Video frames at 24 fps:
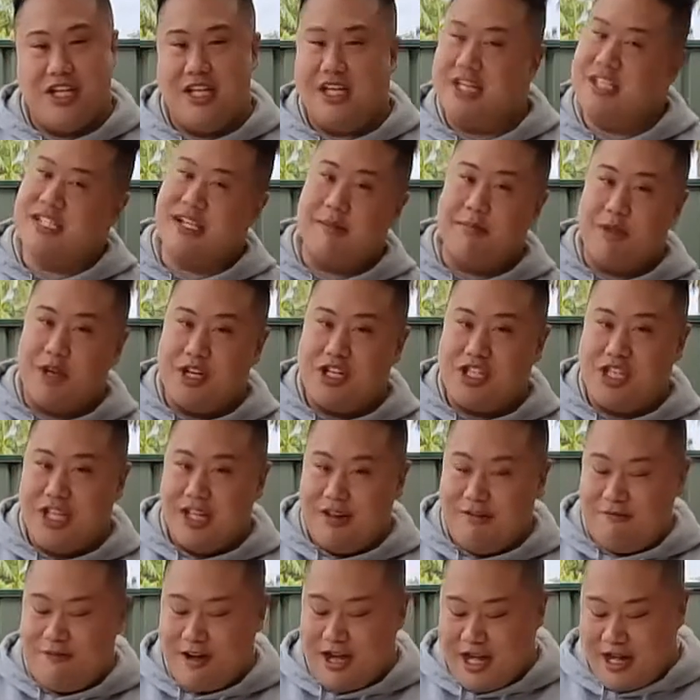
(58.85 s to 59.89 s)
because I'm not a chili
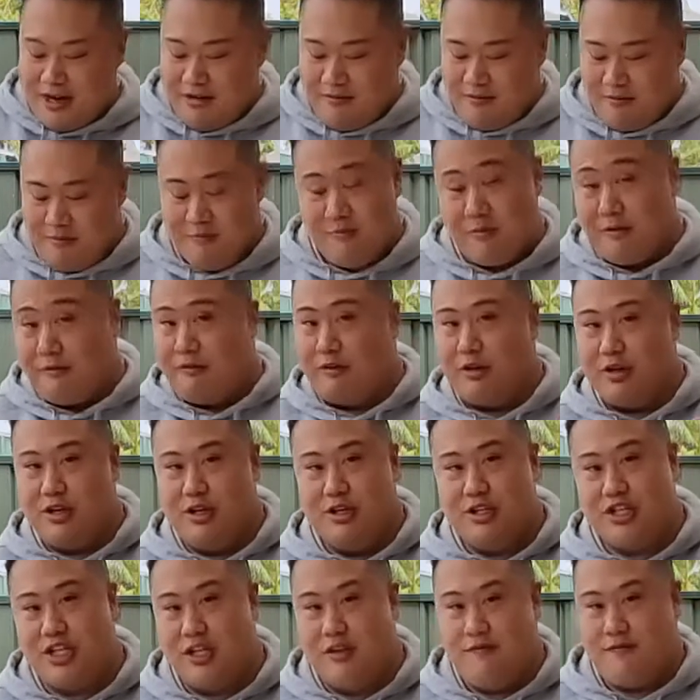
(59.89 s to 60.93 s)
fan, but for you
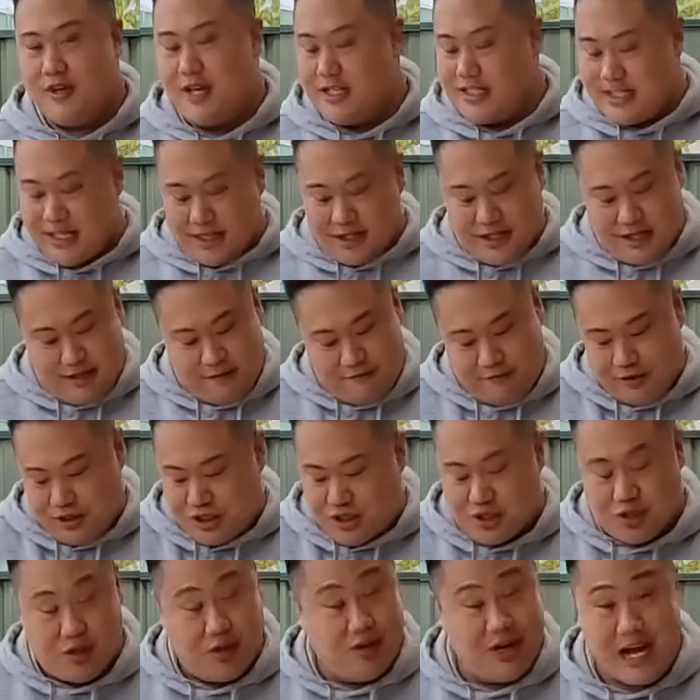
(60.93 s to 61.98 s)
chili fans out there, for
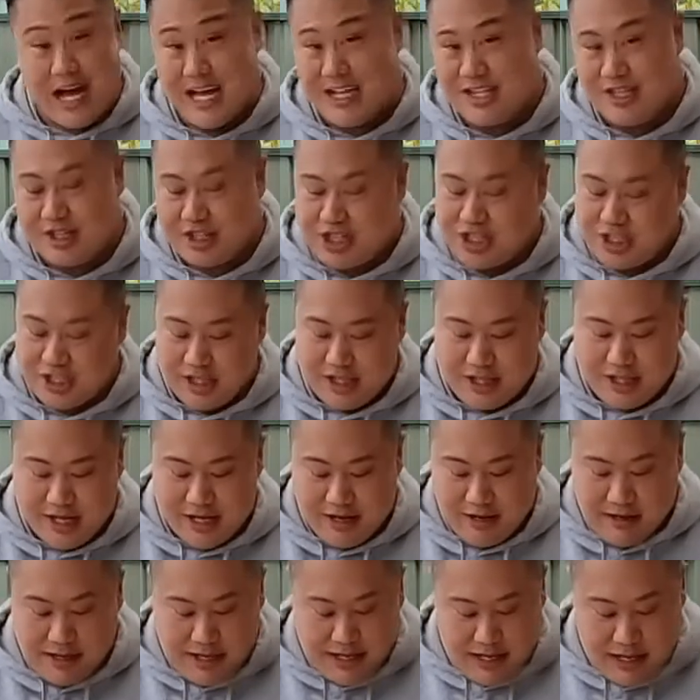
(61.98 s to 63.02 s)
sure add the chili there.
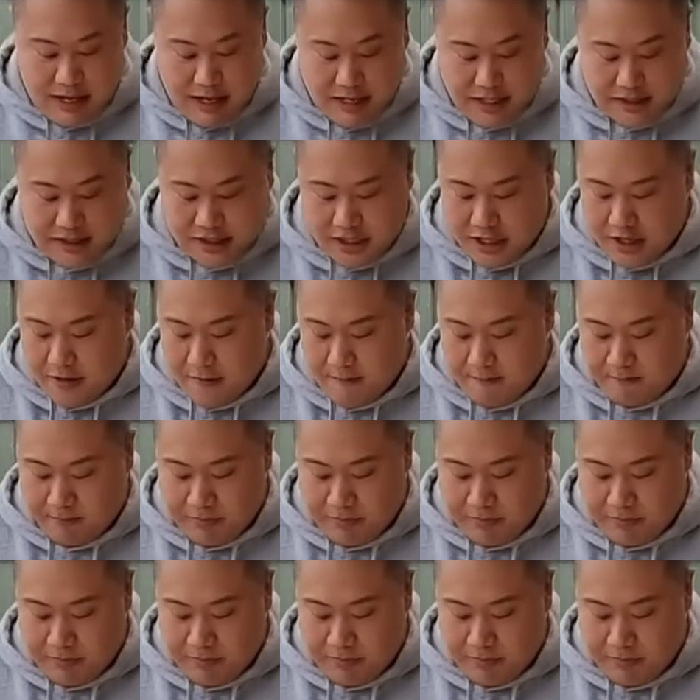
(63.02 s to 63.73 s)
So